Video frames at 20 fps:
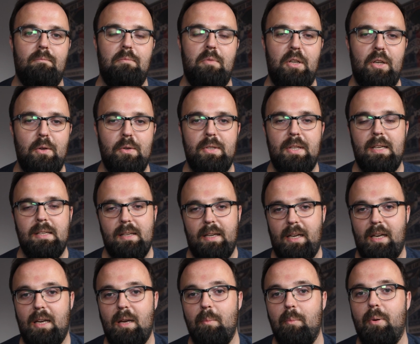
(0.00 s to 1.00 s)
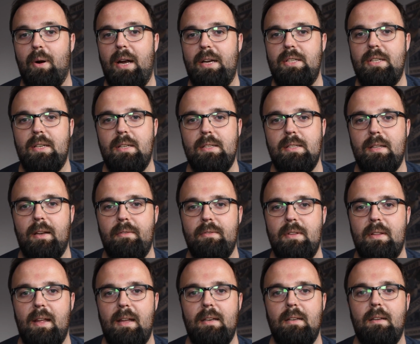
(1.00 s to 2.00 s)
use things like compression and stuff
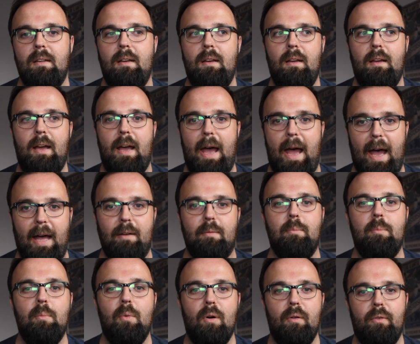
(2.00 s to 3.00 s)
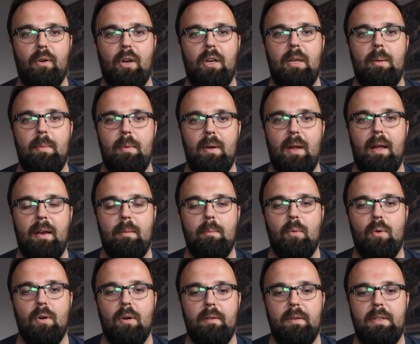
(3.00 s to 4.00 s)
to then add more volume and
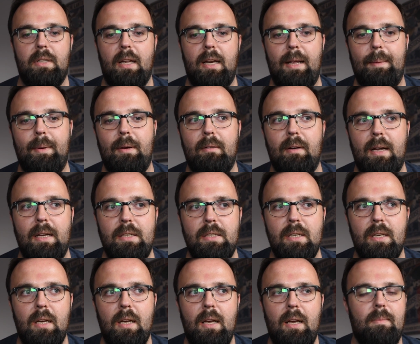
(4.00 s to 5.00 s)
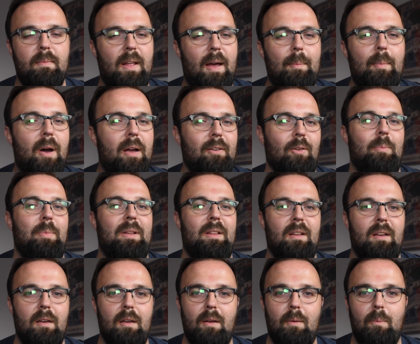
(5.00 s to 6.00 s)
more of a dynamic range. That might not be
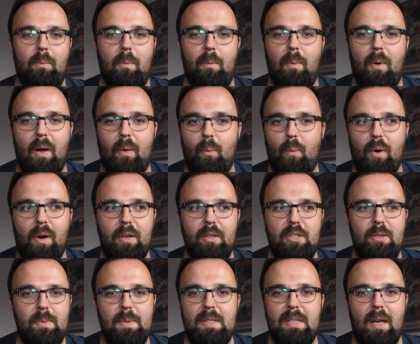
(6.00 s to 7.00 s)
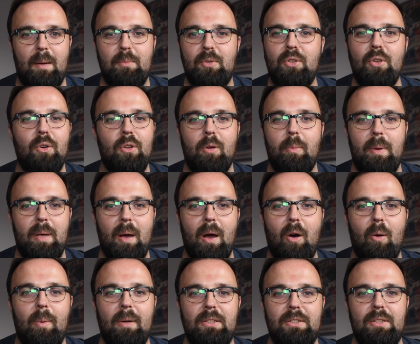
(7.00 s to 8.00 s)
the 100%. I'm sure there'll be a
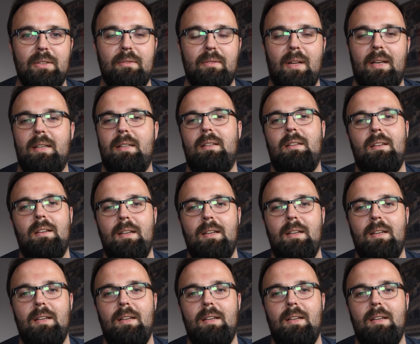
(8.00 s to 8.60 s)
whole bunch of like